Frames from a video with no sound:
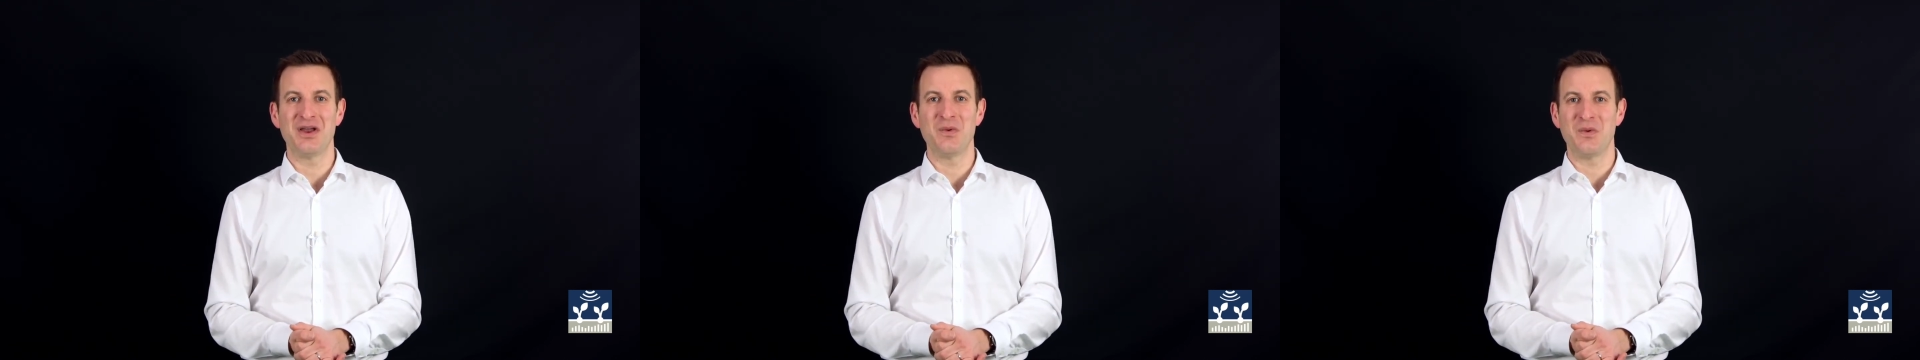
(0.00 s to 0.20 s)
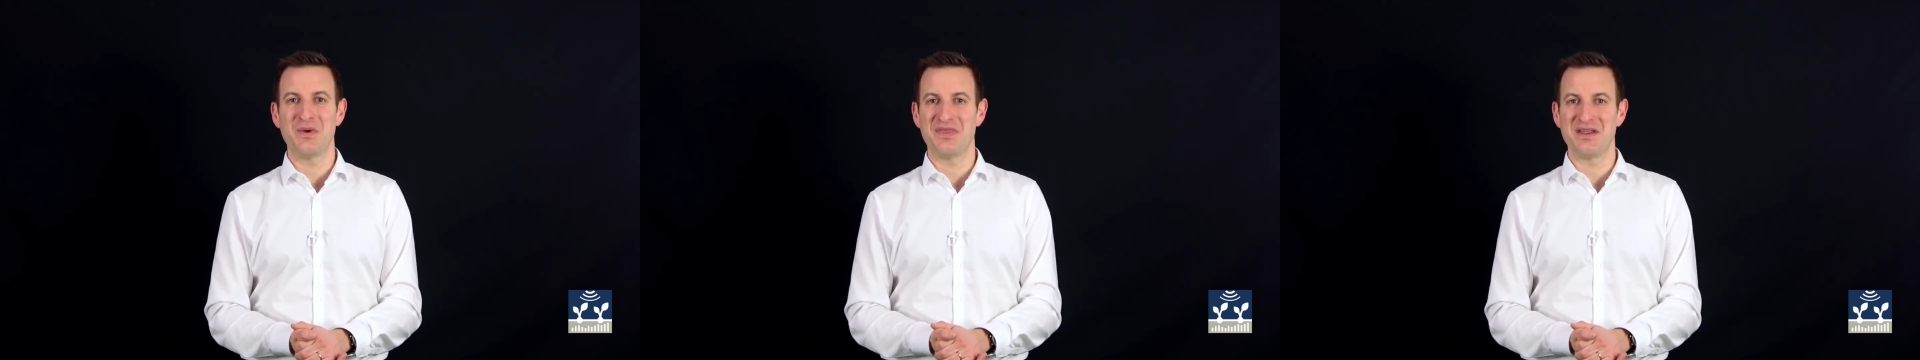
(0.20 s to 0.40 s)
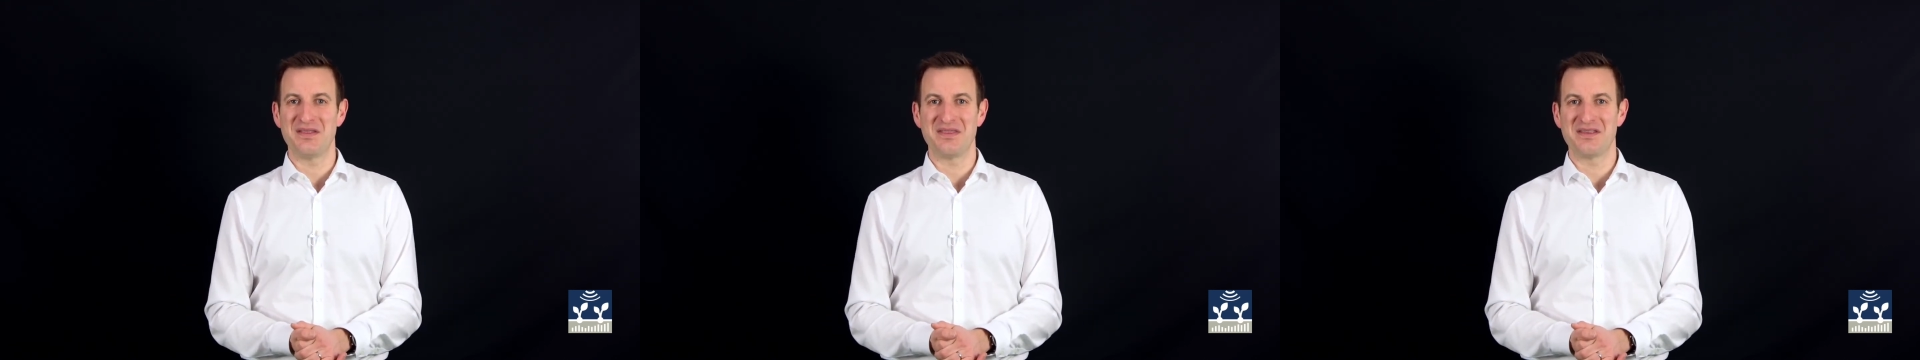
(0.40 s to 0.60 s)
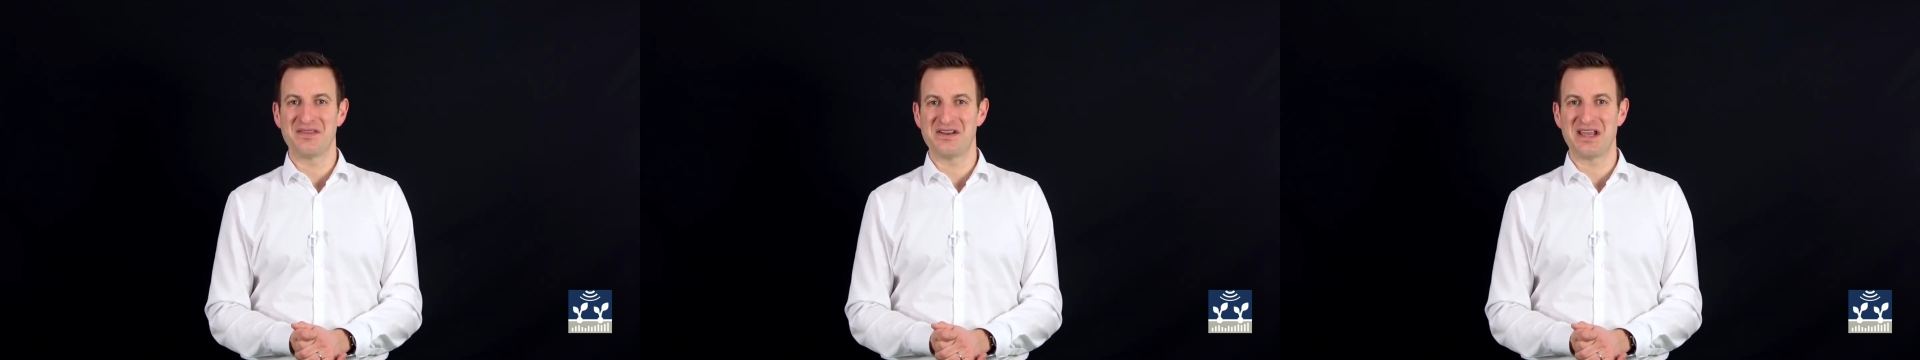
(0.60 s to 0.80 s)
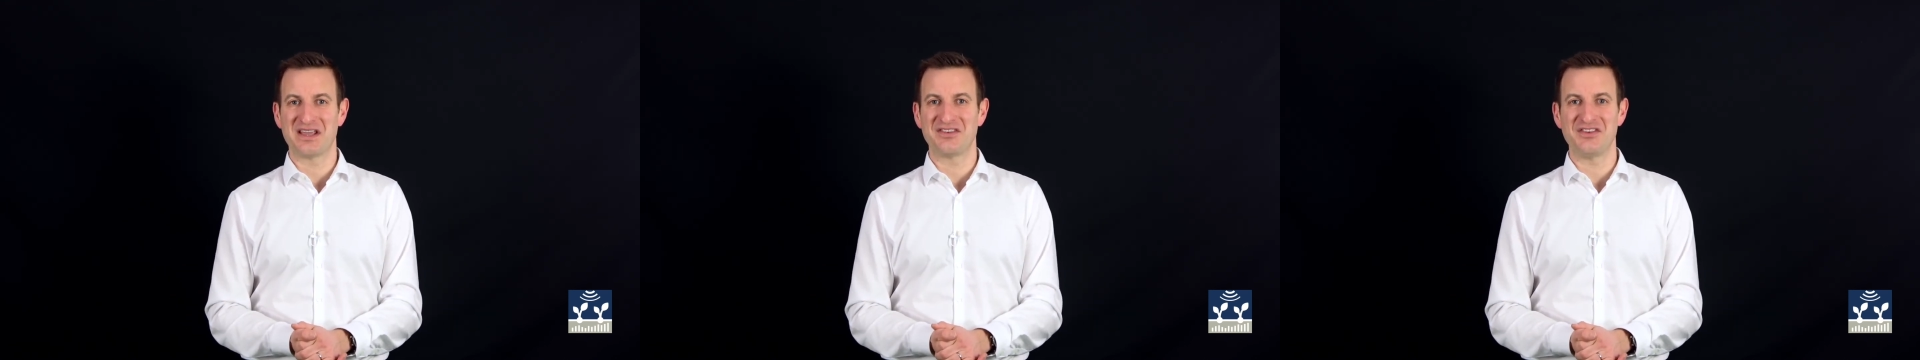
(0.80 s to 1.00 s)
within the
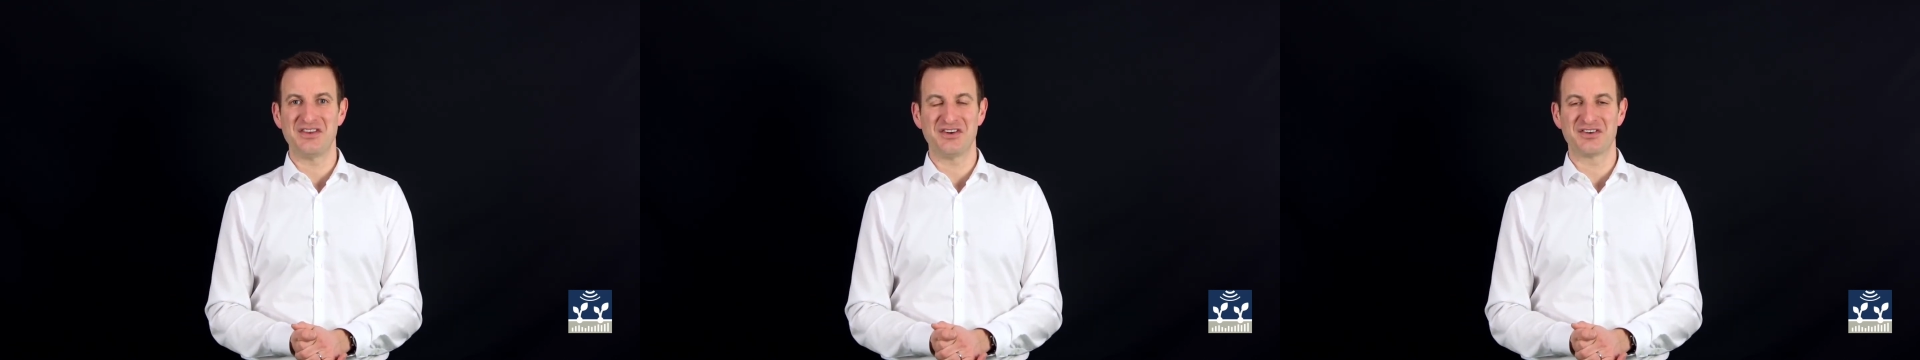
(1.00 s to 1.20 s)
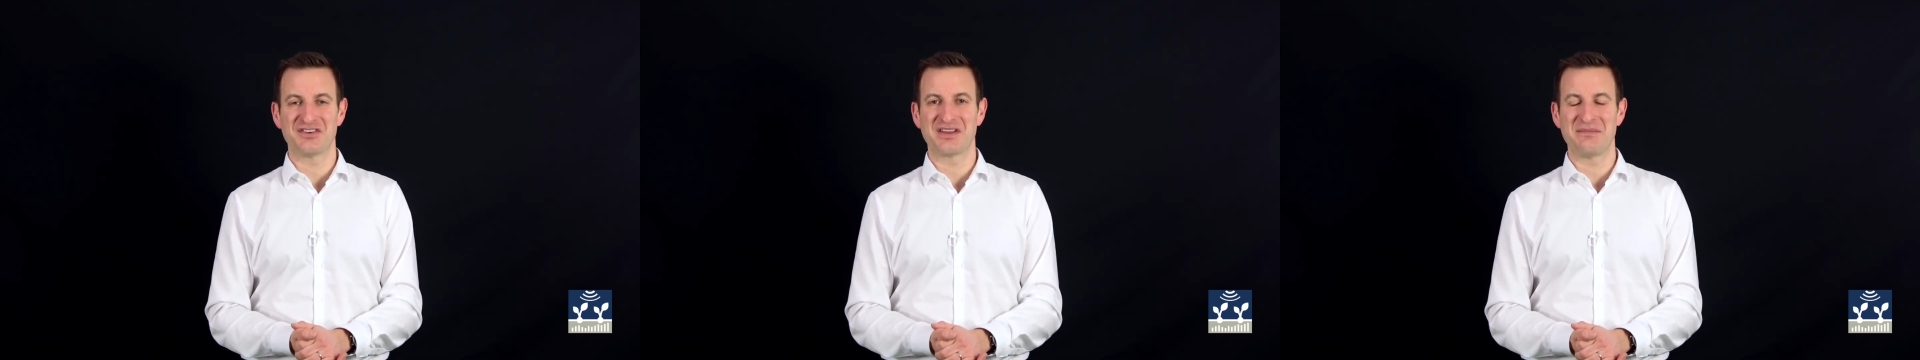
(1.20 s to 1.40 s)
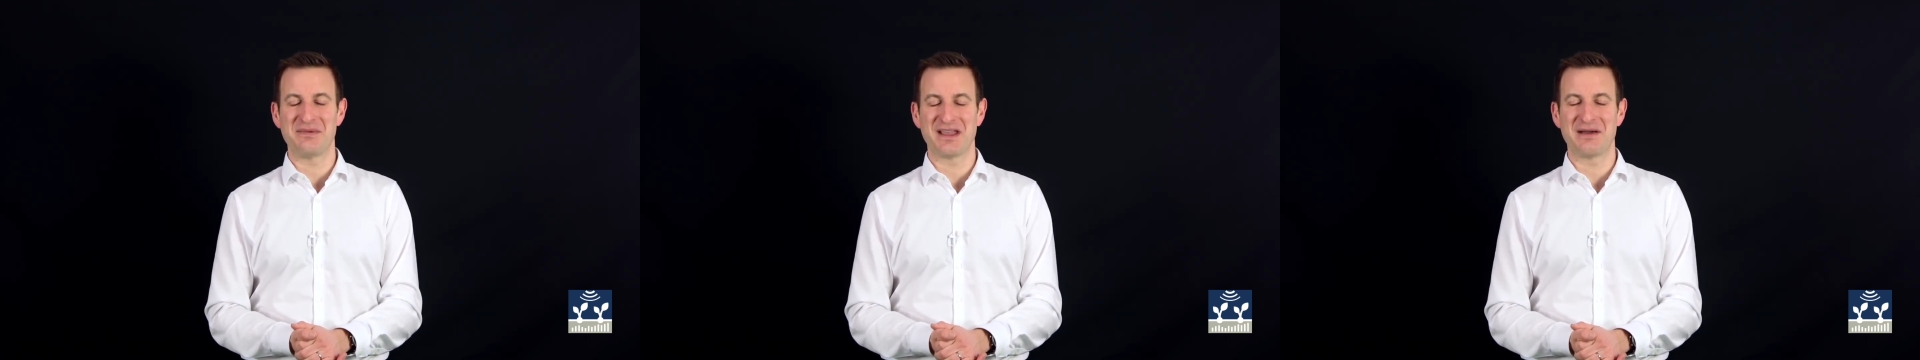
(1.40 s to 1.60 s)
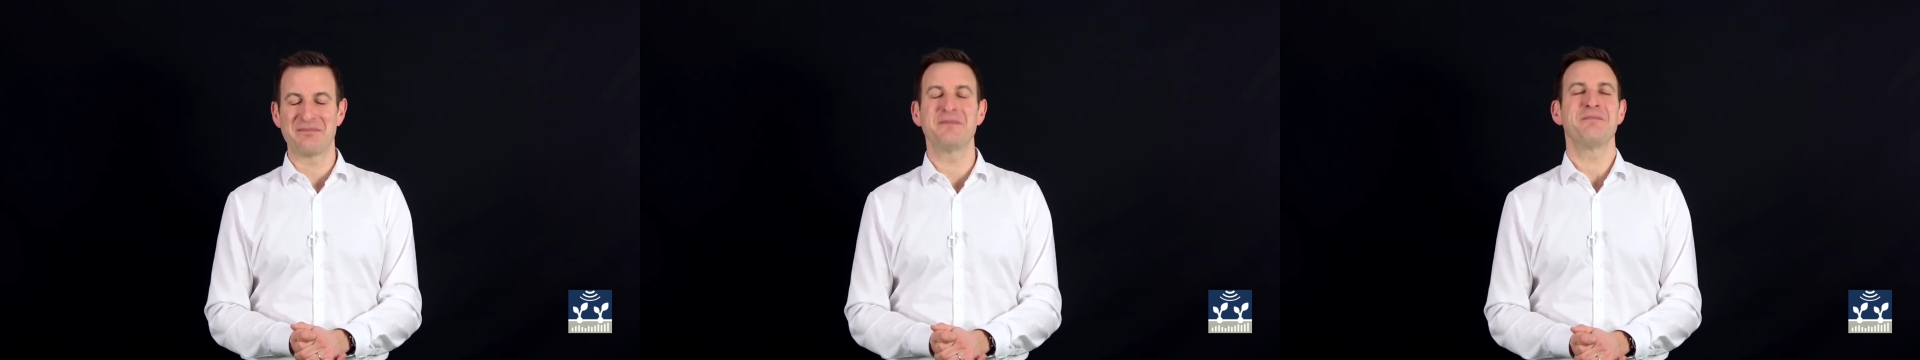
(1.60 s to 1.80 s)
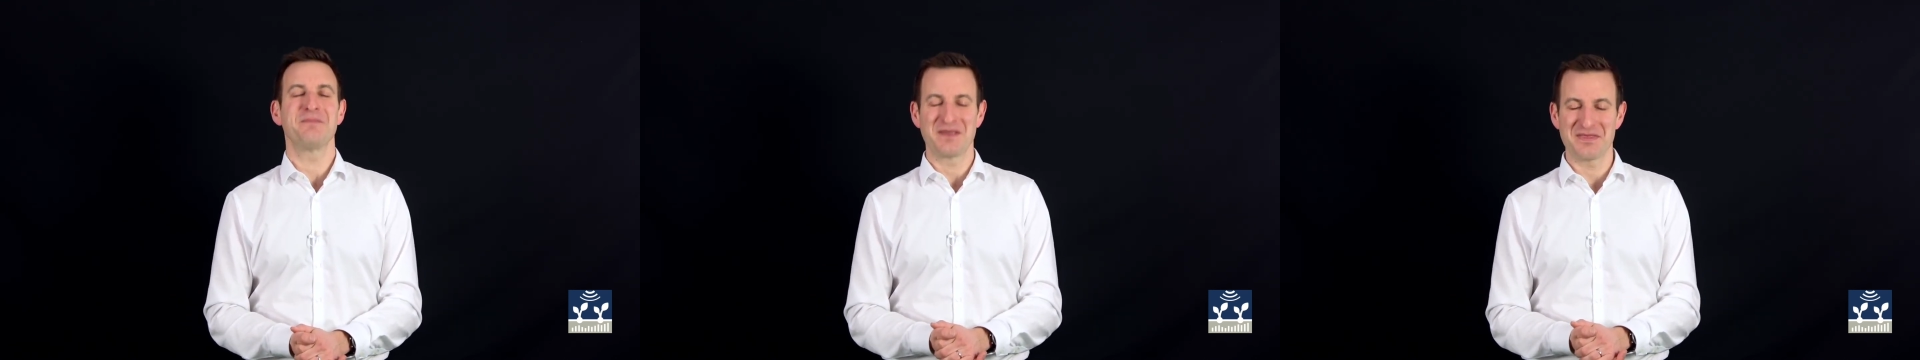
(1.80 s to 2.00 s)
next years coming up.
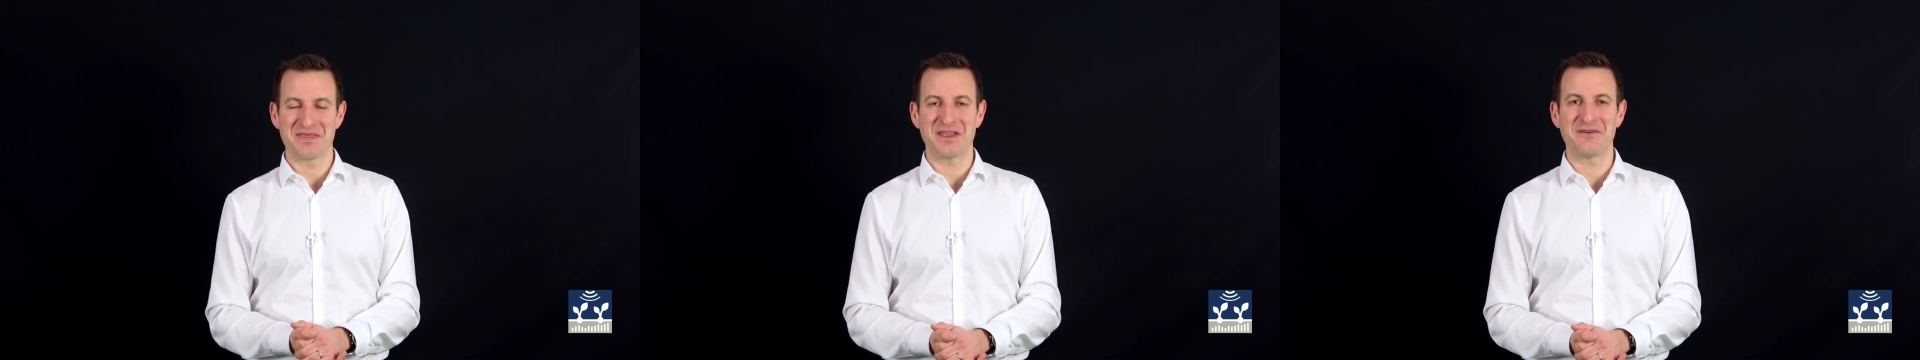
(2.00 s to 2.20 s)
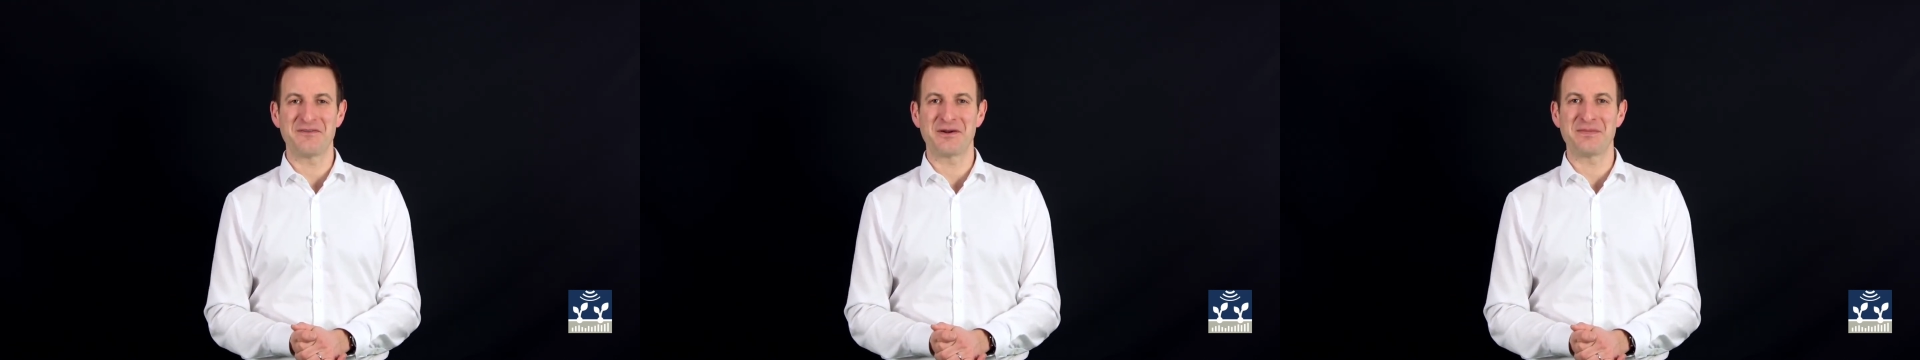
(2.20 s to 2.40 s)
Thank you very